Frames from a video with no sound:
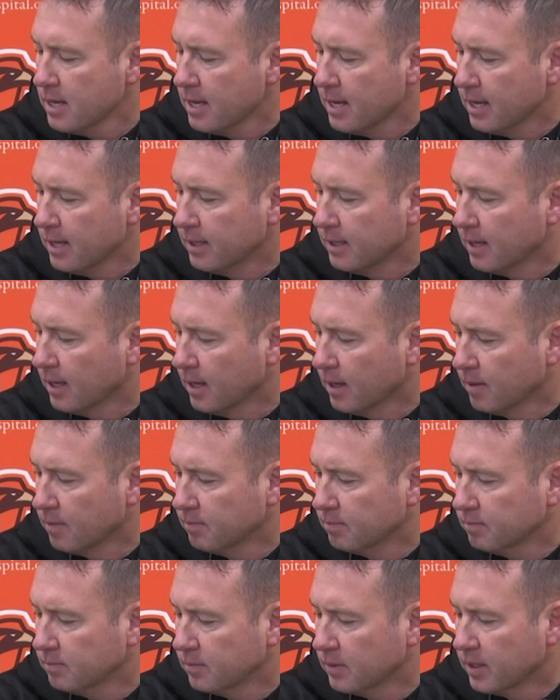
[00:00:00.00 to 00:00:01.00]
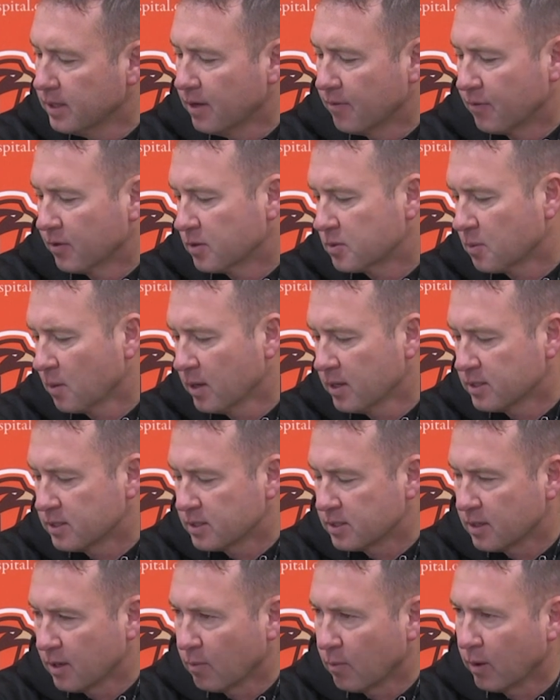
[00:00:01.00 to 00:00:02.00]
And the difference was
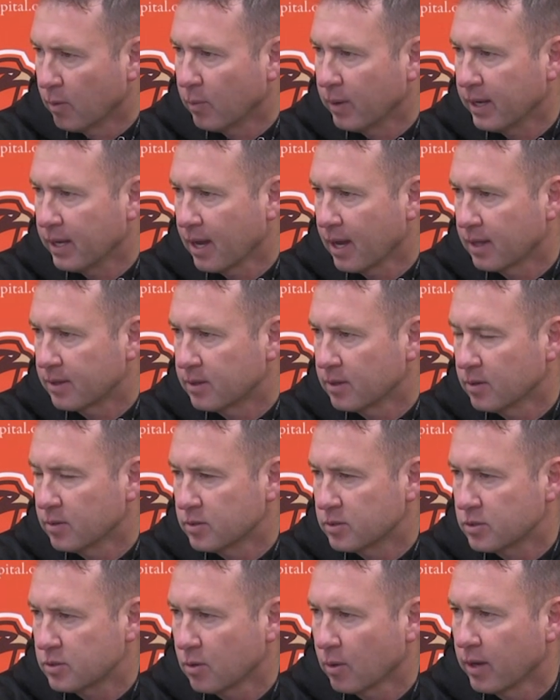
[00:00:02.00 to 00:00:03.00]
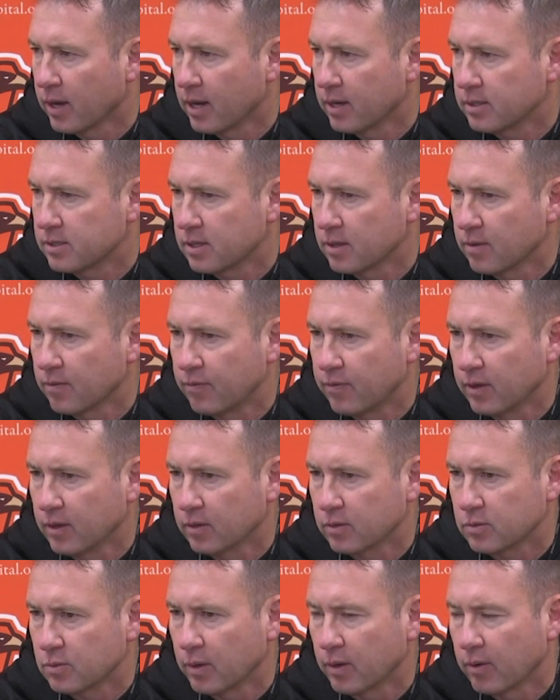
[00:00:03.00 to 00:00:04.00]
is that when we got those short ends of the
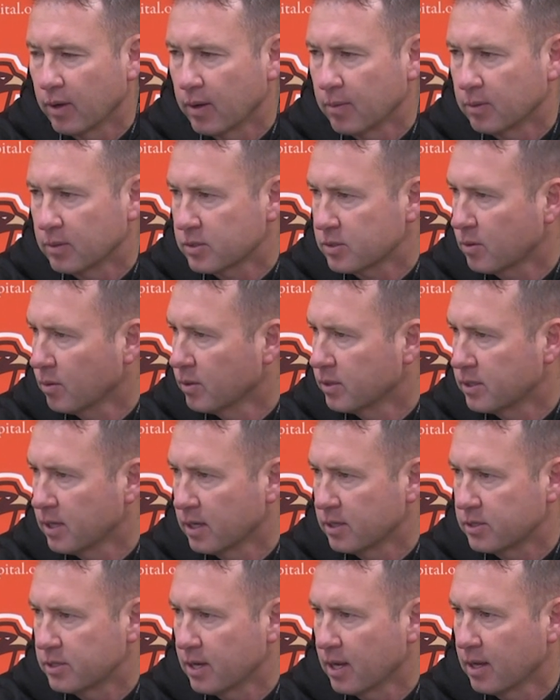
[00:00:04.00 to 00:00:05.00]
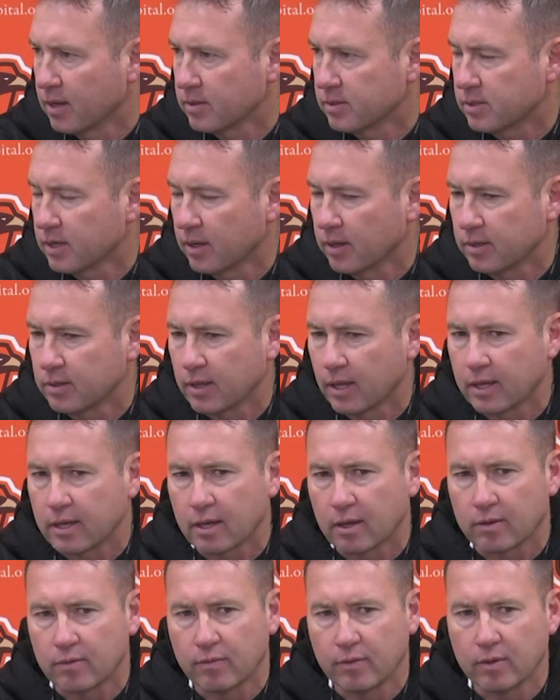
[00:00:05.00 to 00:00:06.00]
fields, we were able to score touchdowns. They
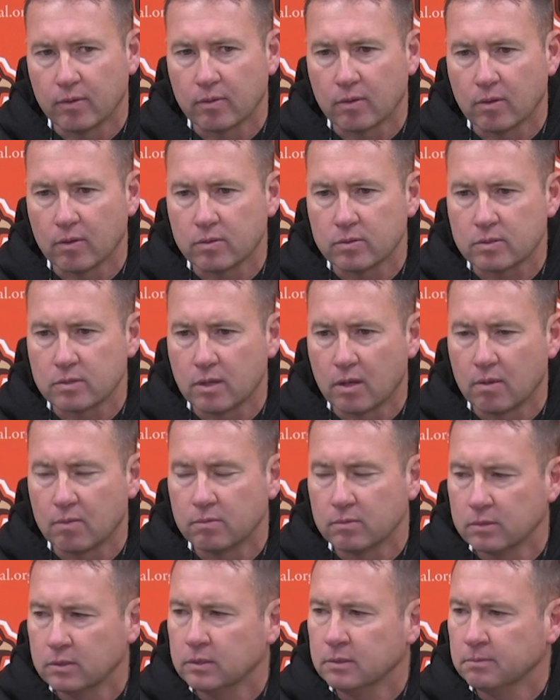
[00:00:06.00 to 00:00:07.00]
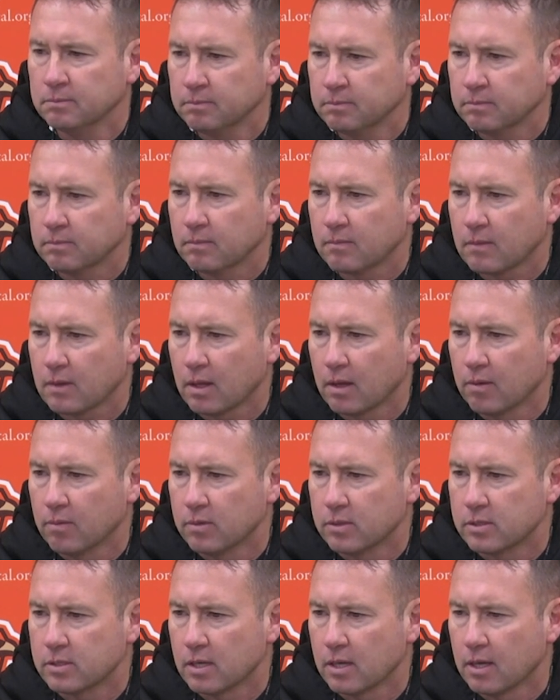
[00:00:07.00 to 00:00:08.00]
kicked field goals, so it
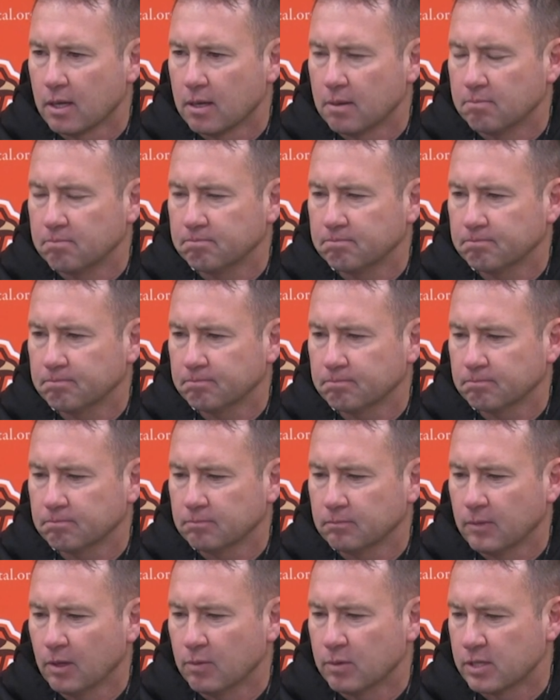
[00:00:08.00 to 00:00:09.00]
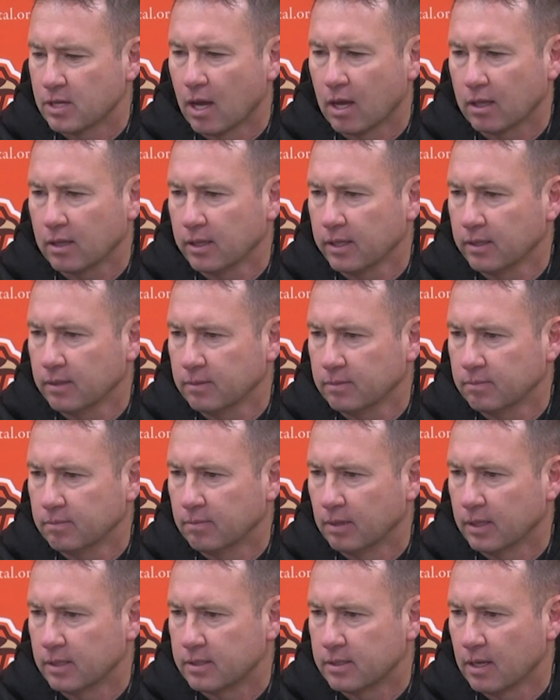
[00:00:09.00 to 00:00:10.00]
was ugly,
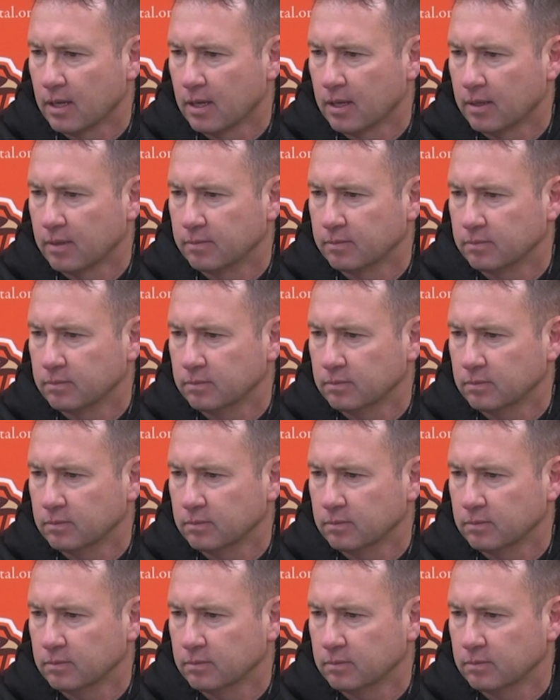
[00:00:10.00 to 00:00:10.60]
but